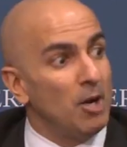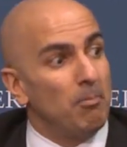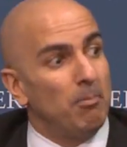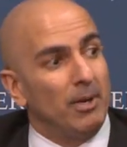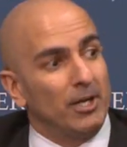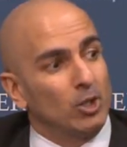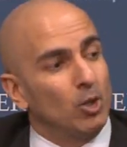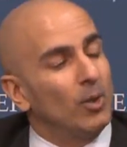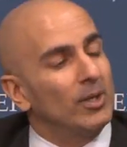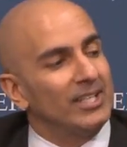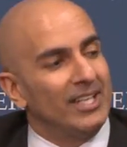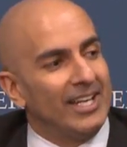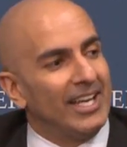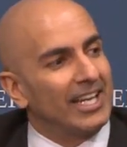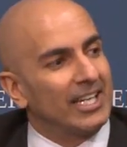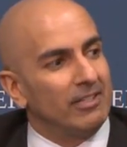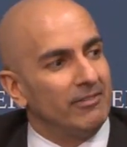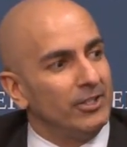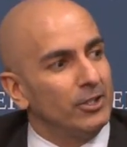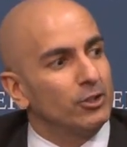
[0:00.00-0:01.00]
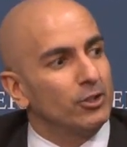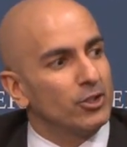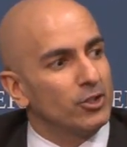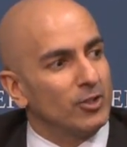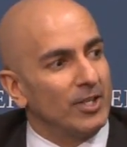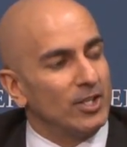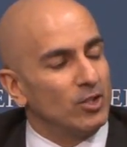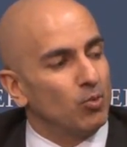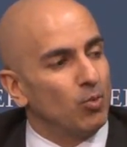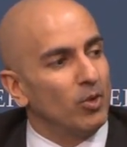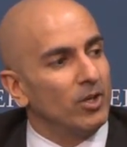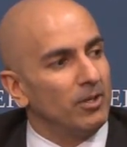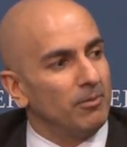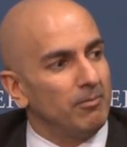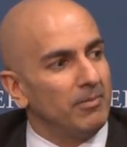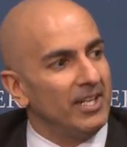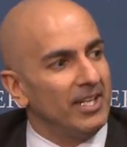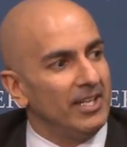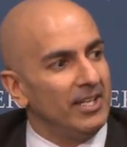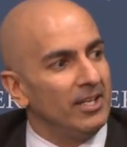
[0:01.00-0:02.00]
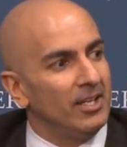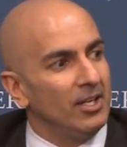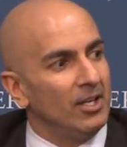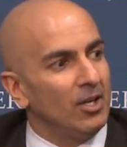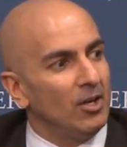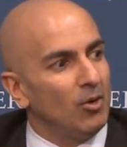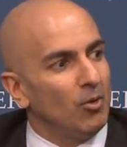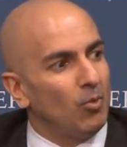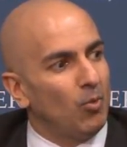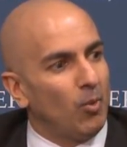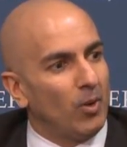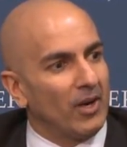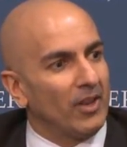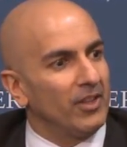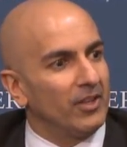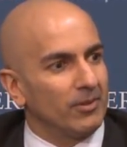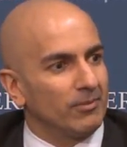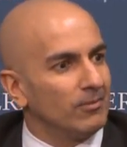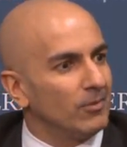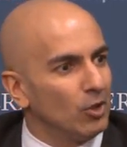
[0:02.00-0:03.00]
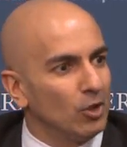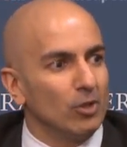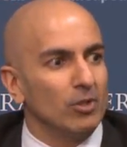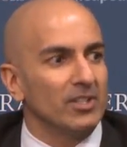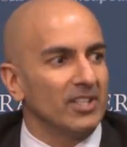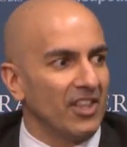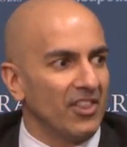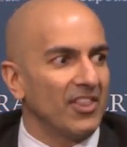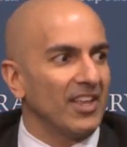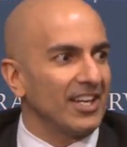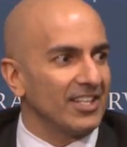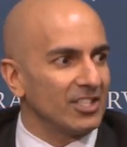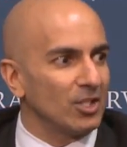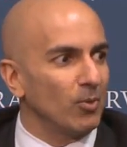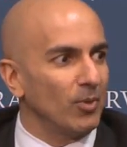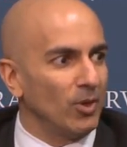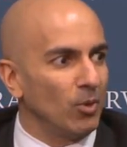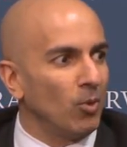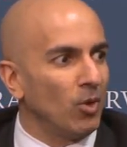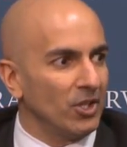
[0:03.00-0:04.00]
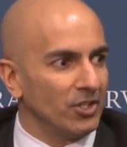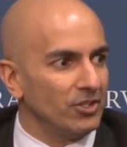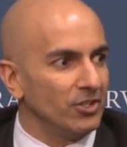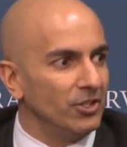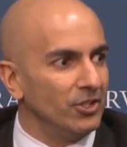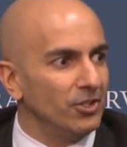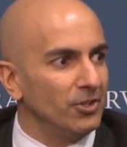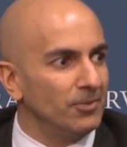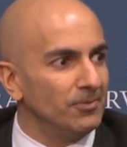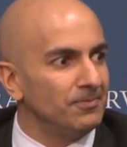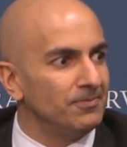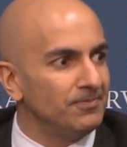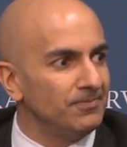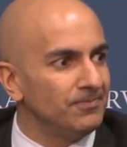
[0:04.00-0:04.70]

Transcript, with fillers: but going to negative interest rates wouldn't be one of the early things that we'd want to do.